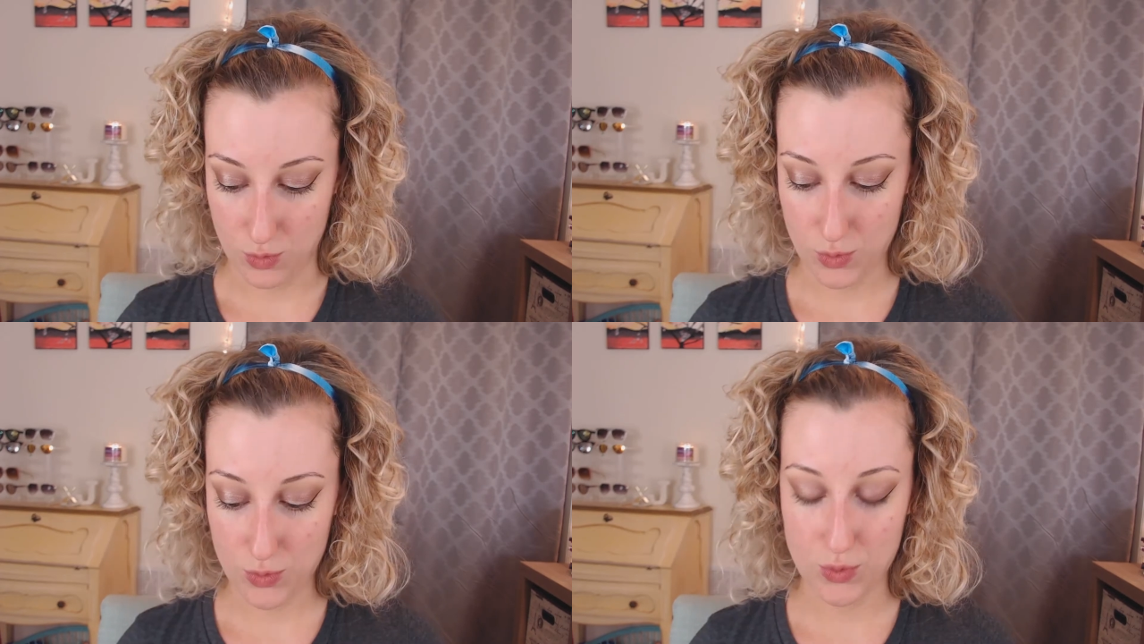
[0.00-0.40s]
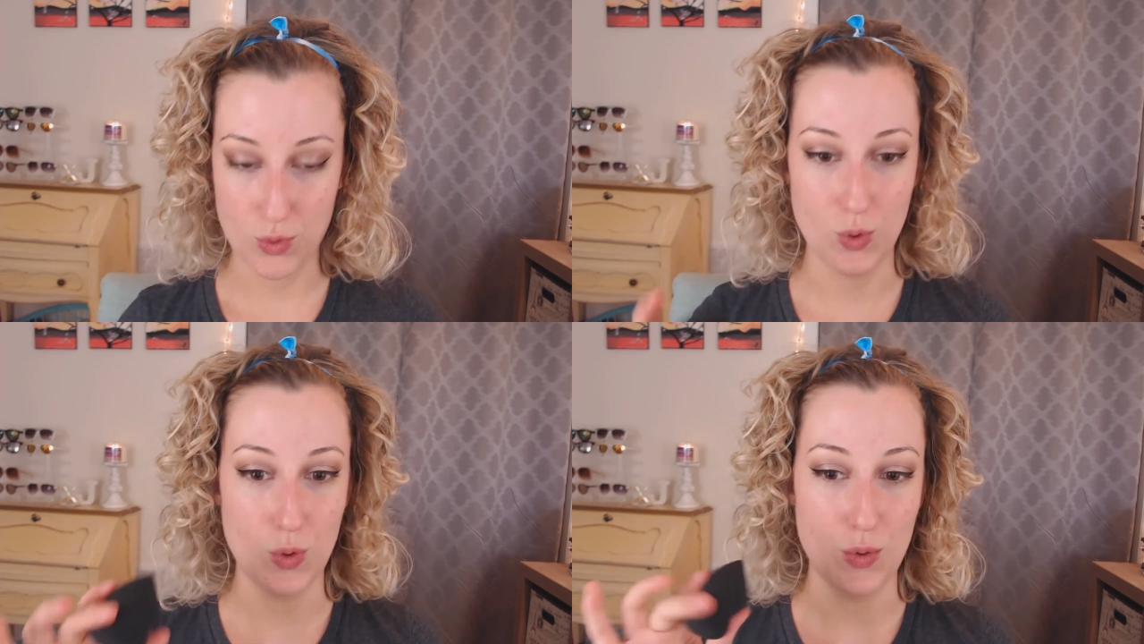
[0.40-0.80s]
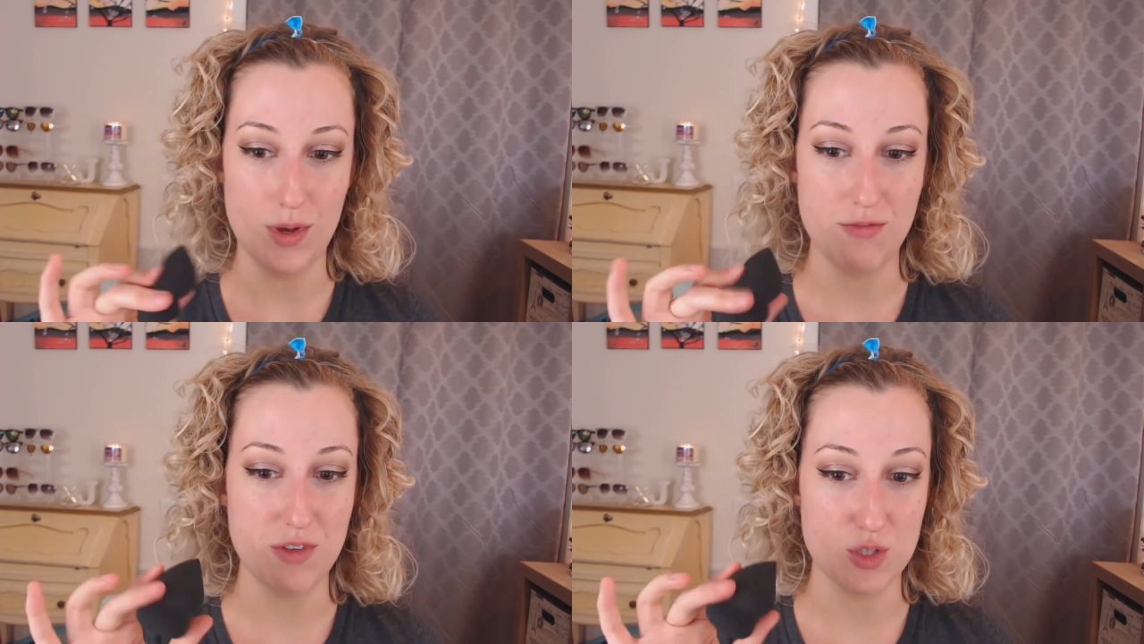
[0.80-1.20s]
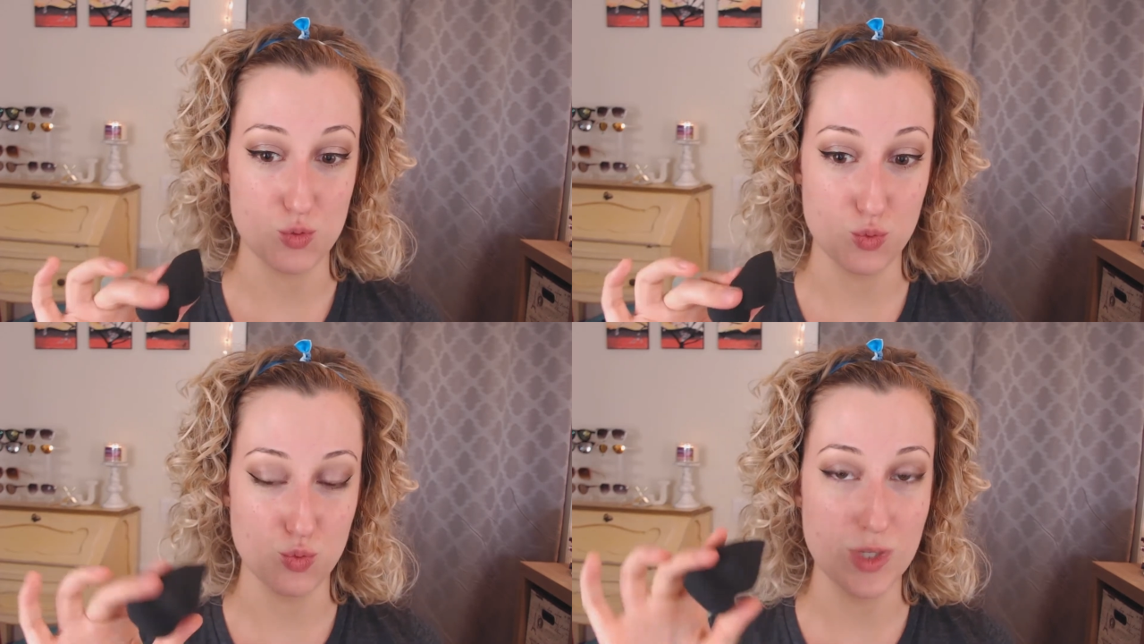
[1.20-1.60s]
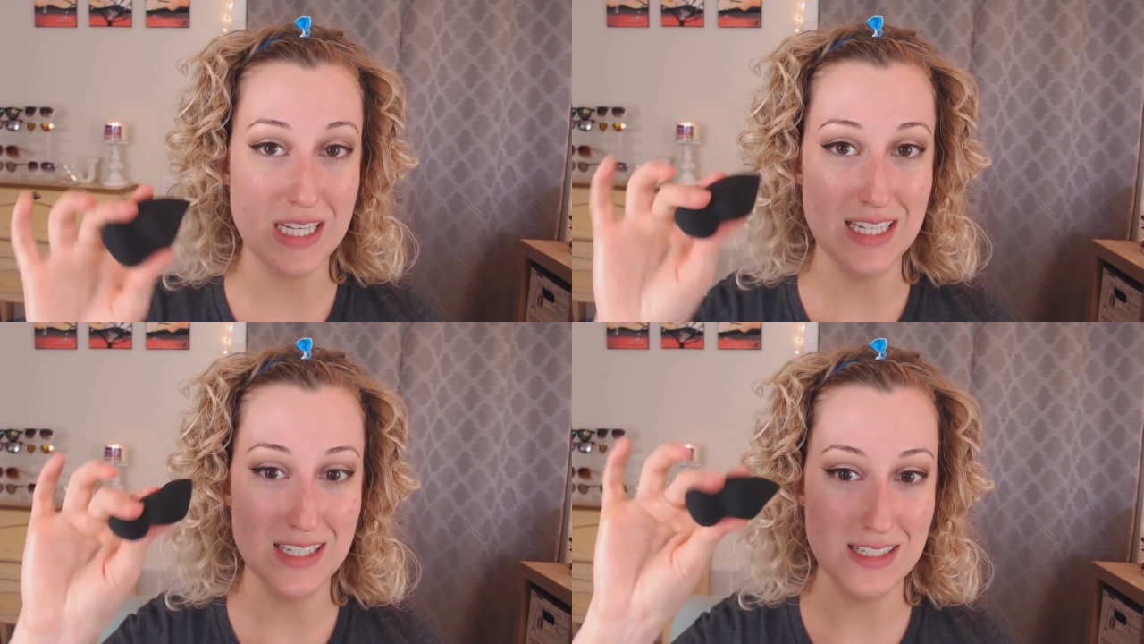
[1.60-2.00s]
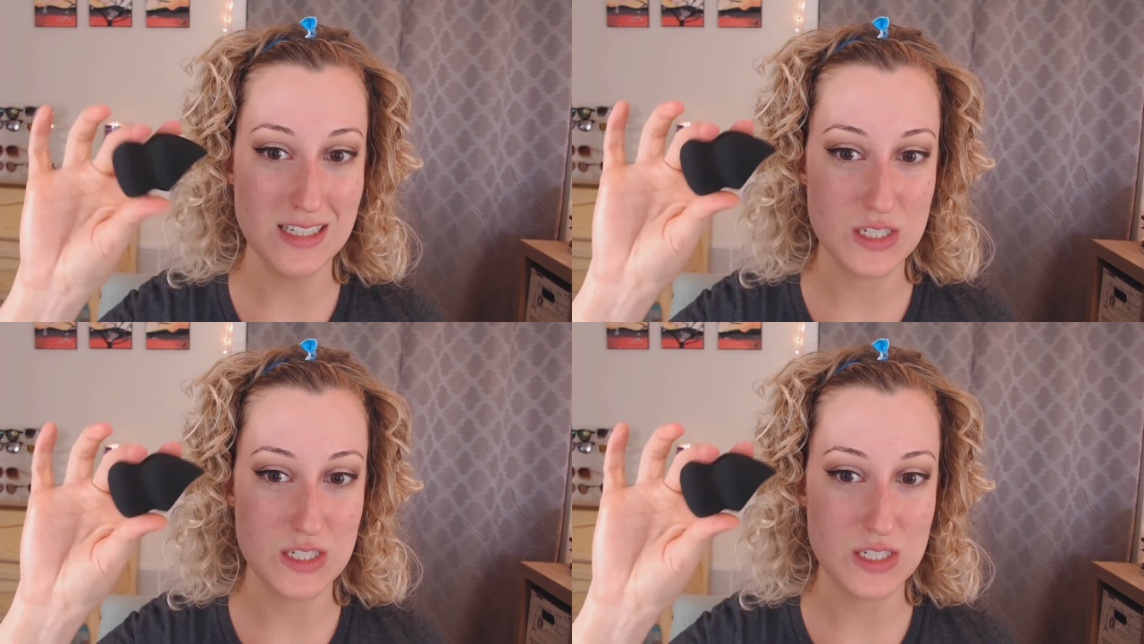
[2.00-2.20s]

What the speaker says: Ooh, it feels really